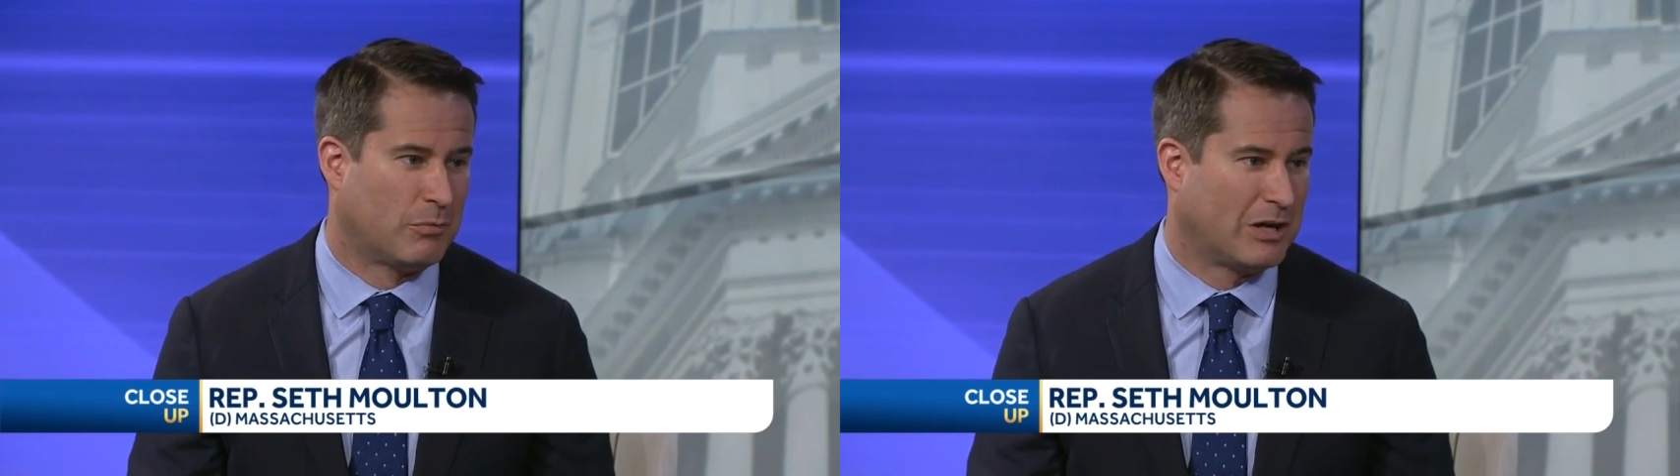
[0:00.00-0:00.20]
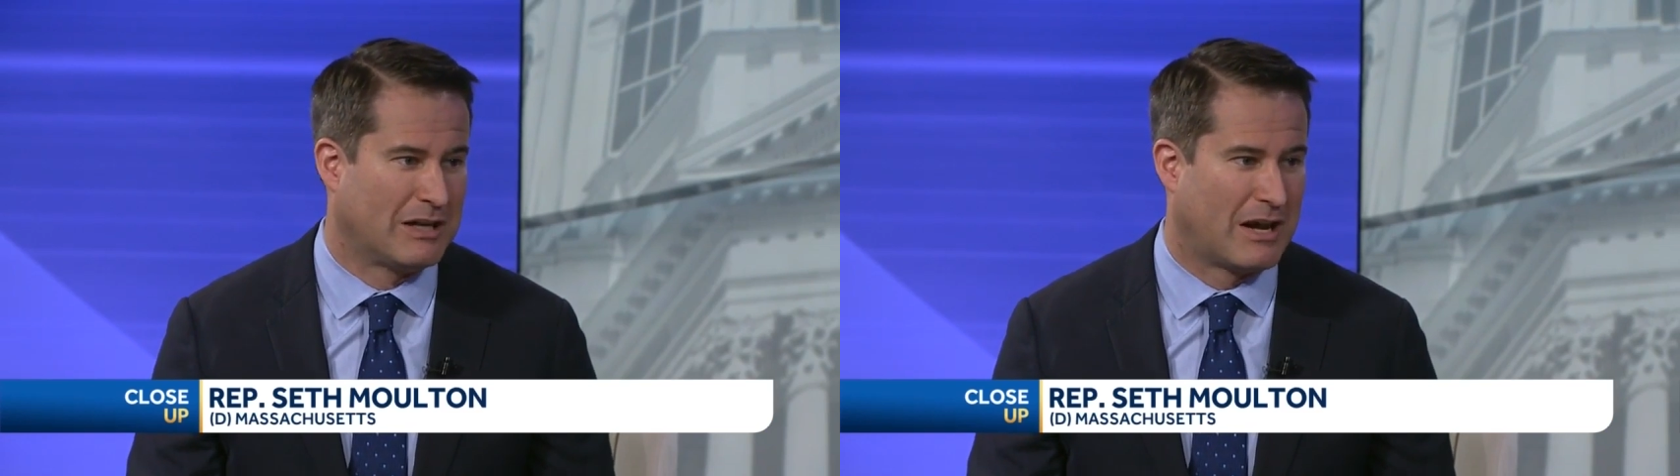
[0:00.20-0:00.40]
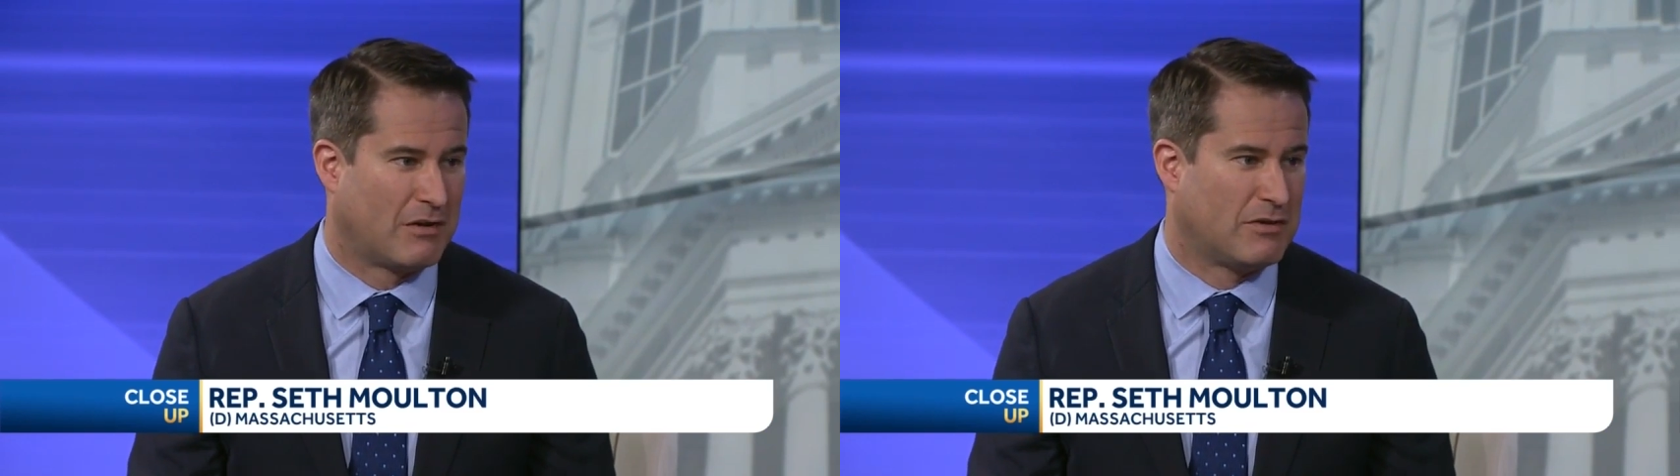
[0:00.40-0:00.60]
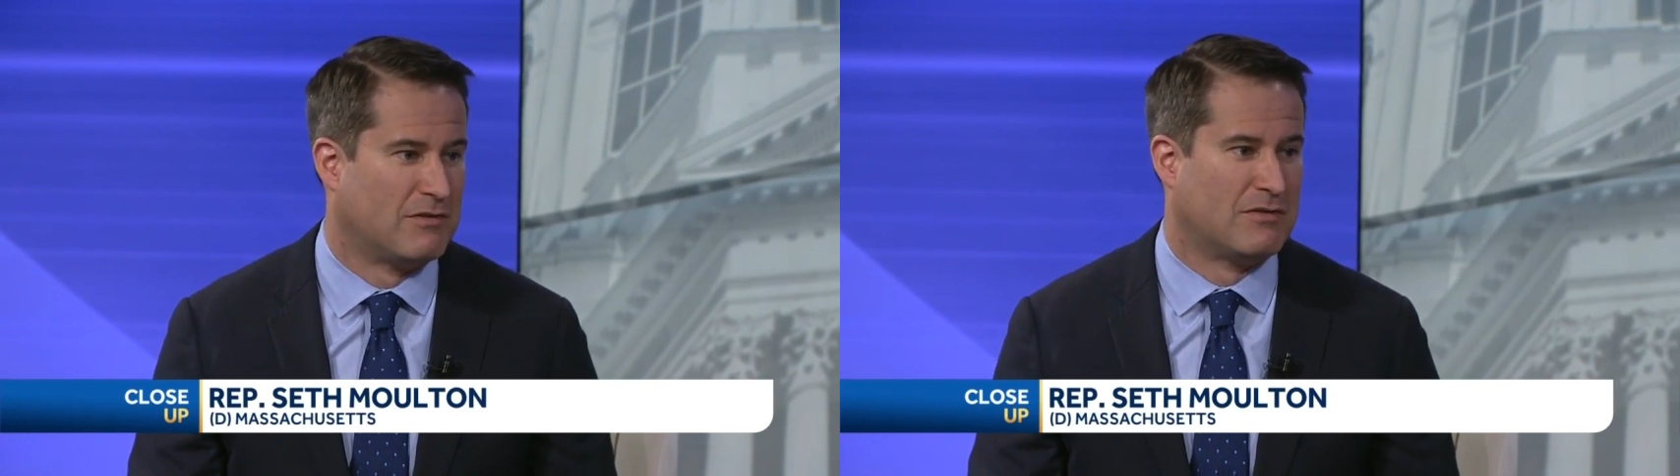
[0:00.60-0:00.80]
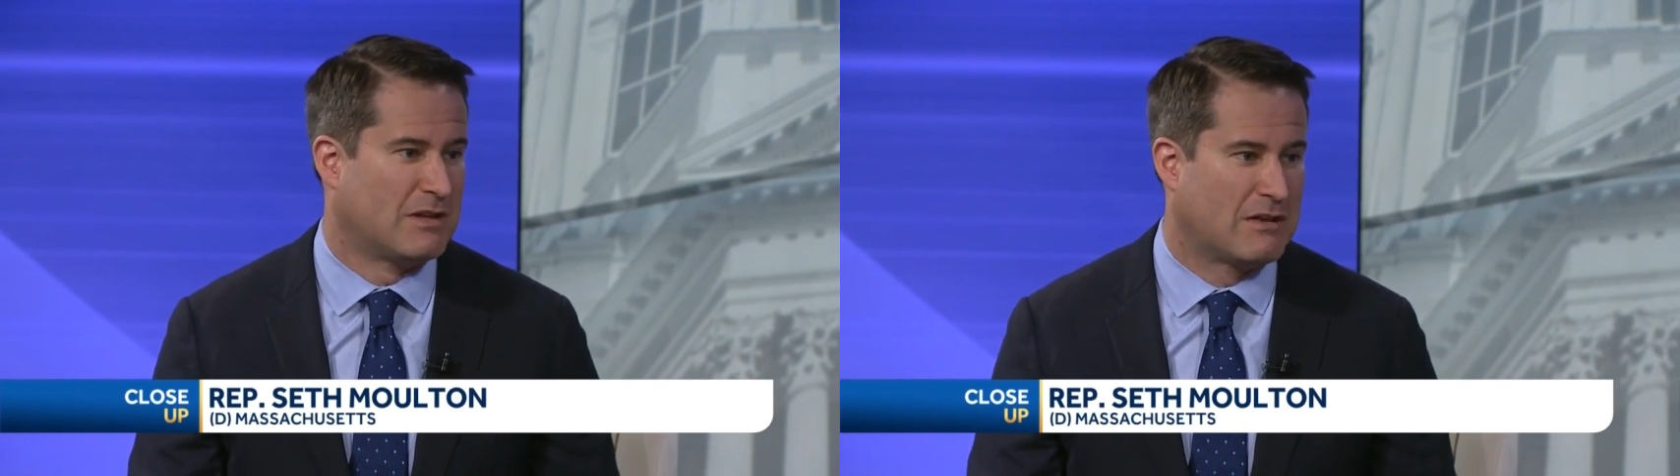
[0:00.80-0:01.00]
breaking out of
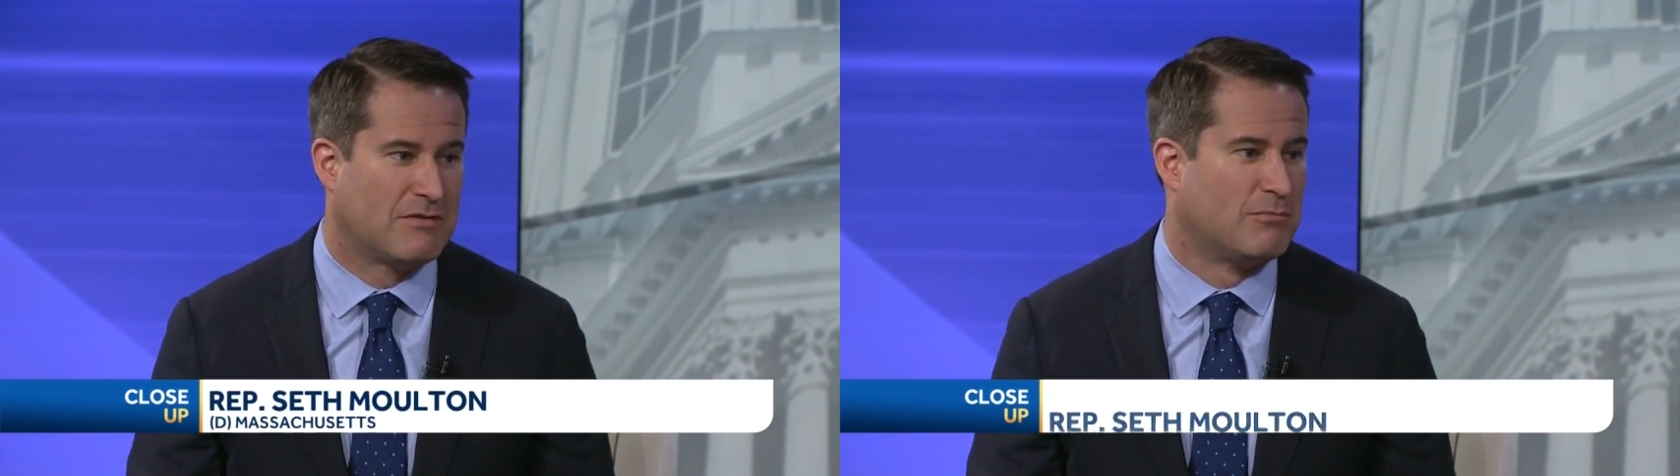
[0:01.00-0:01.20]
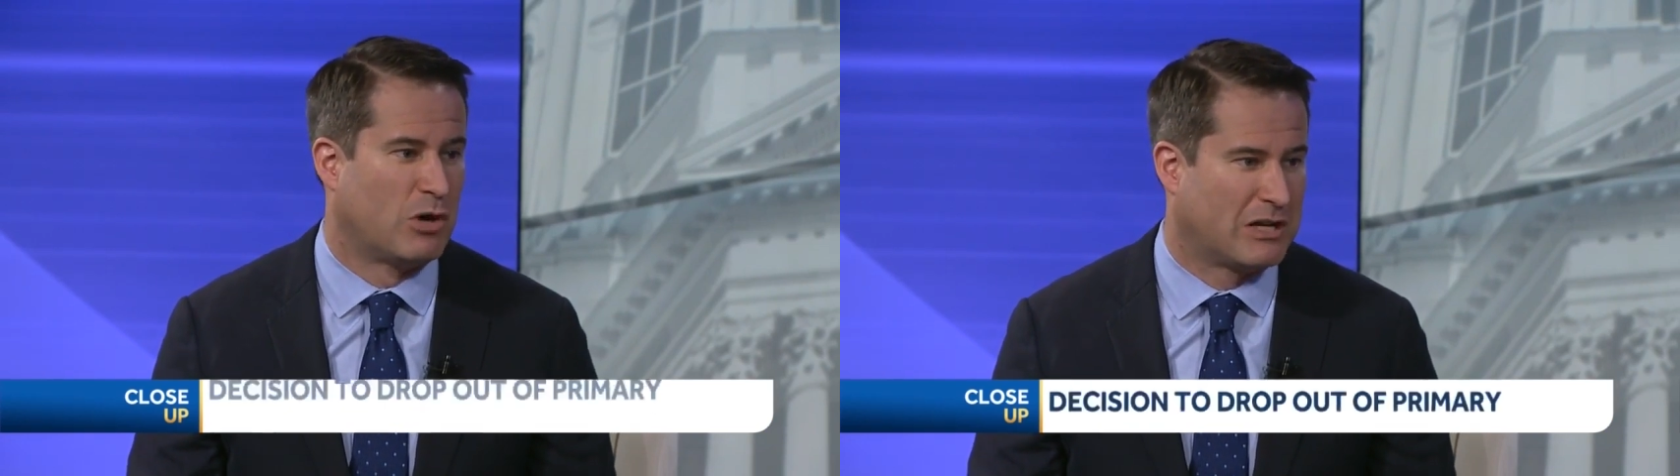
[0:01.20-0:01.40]
even